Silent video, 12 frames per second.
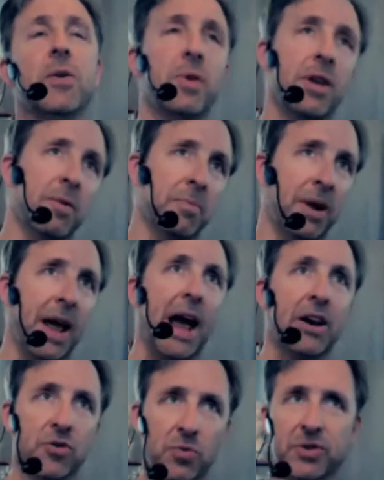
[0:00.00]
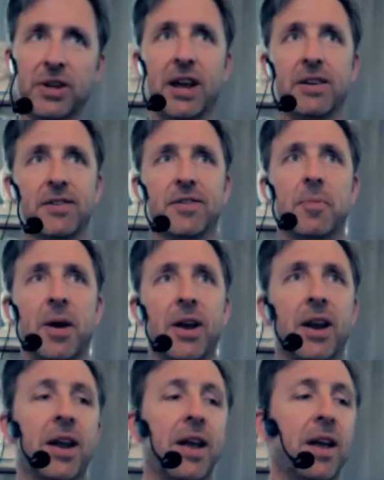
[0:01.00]
that we can be actual scientists about
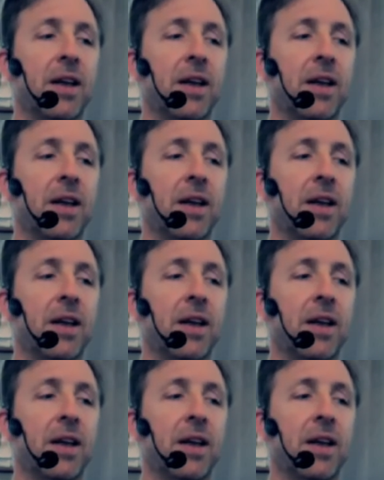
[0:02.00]
it.